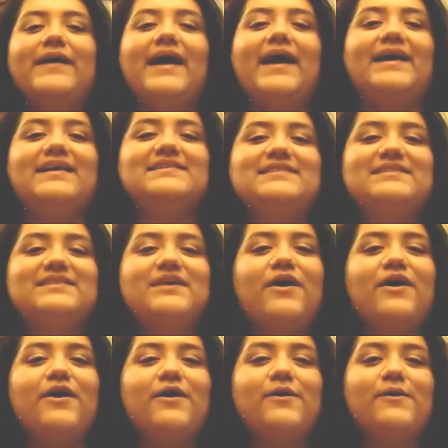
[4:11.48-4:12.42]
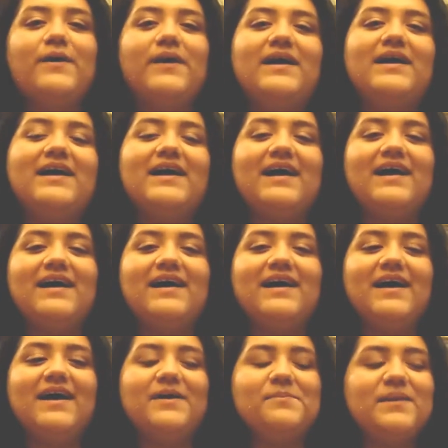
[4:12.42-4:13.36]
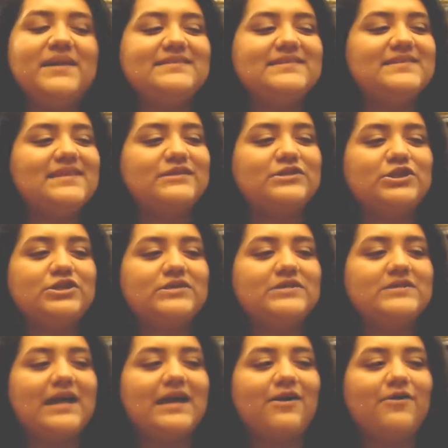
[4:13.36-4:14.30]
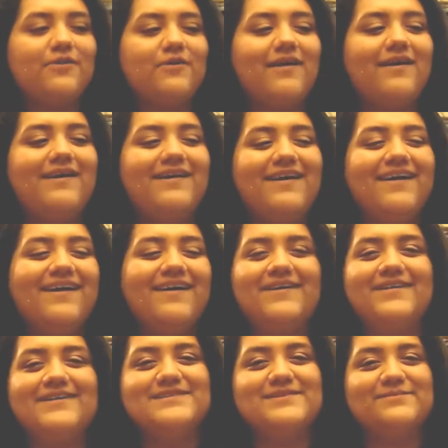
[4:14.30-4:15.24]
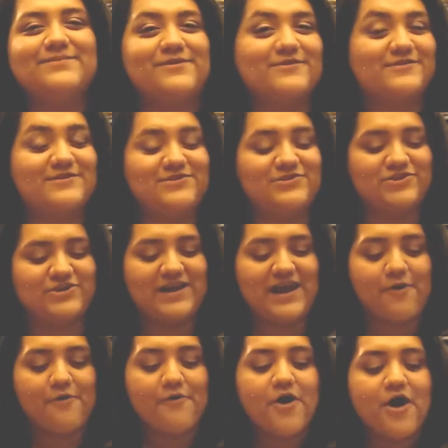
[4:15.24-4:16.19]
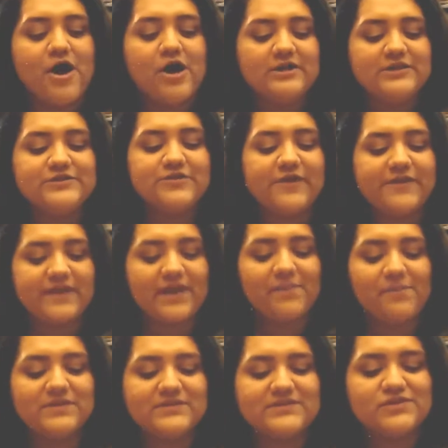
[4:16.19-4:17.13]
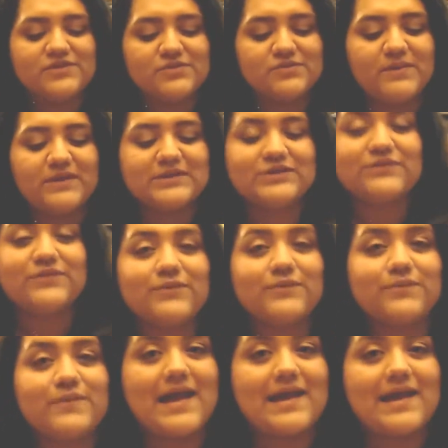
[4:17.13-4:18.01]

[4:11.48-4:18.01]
Okay, so it's not turning out how it's supposed to turn out. So I think I put too much of the